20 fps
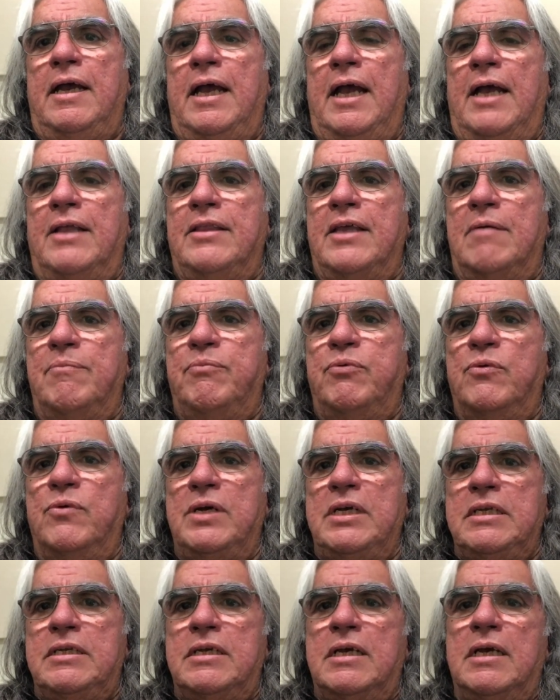At that
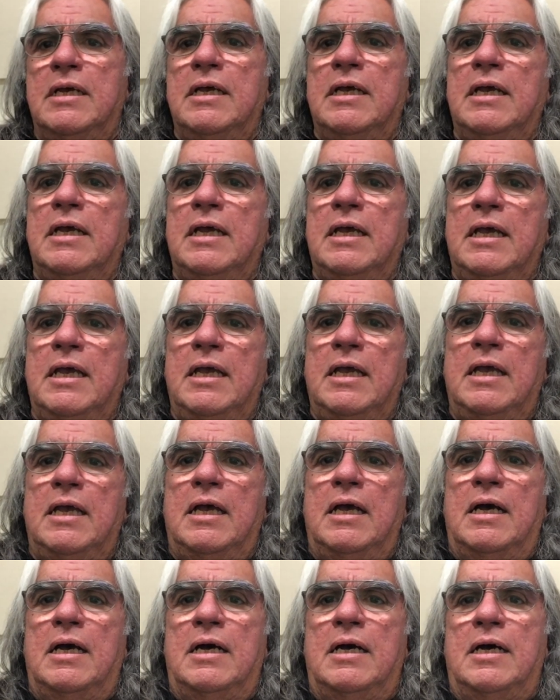point,
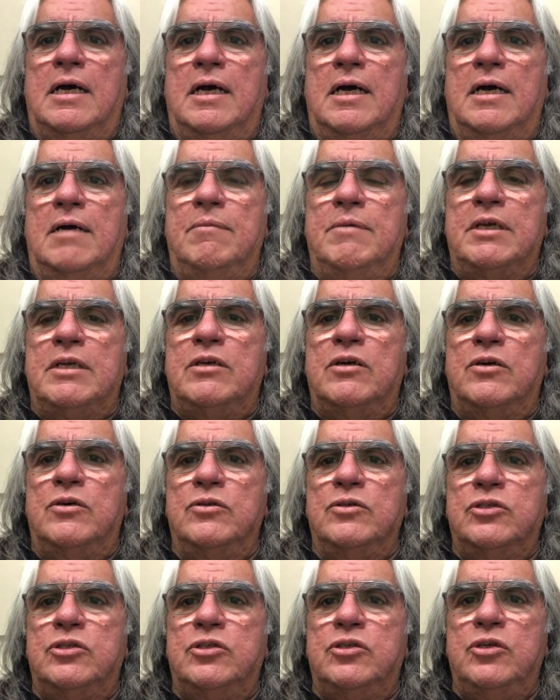it
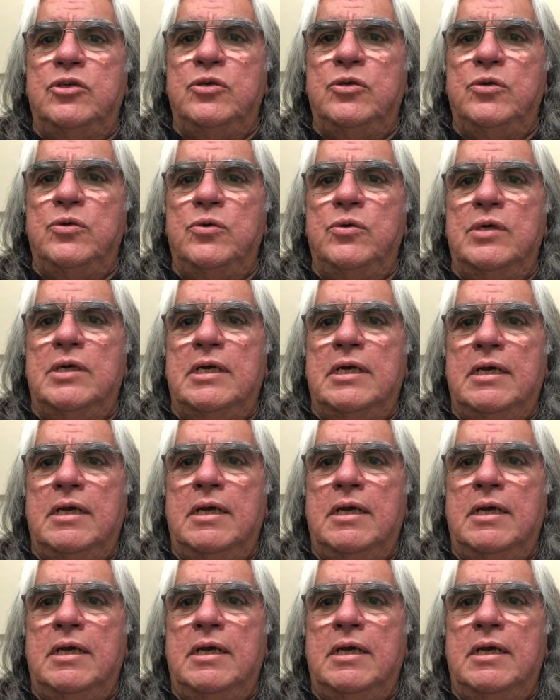goes to